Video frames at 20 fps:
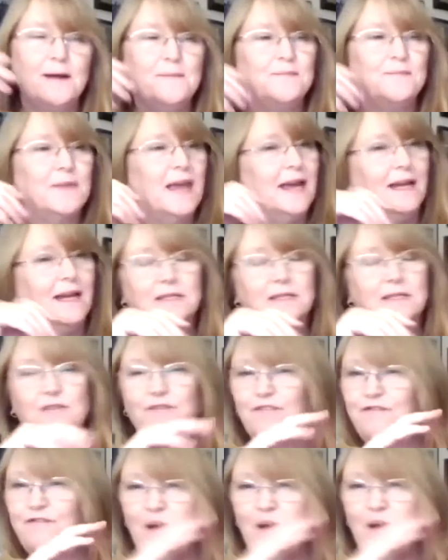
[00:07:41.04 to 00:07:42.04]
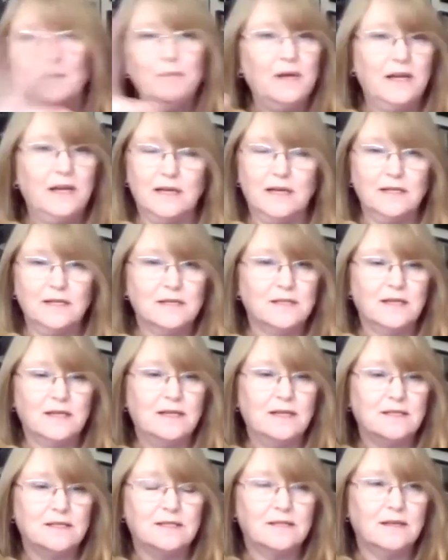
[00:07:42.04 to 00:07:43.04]
and it's fabulous
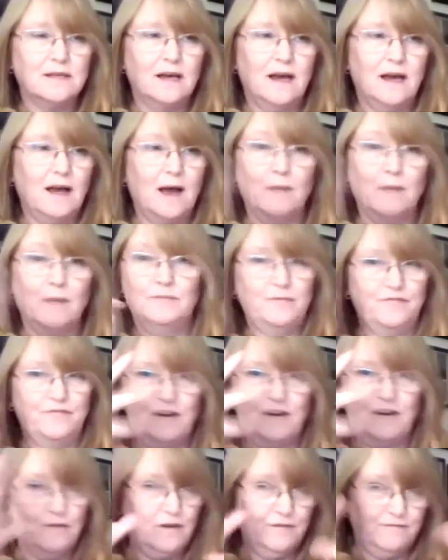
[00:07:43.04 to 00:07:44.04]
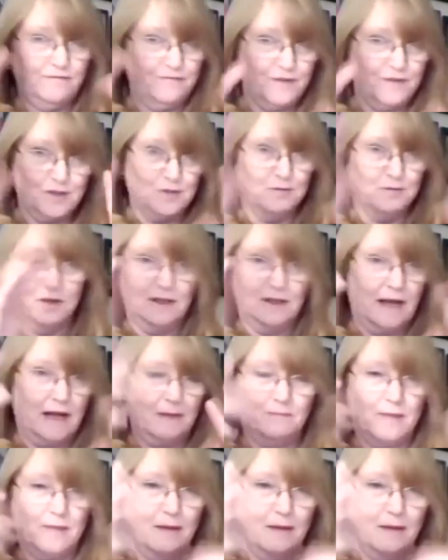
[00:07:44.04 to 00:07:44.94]
it's i'm very visual I'm,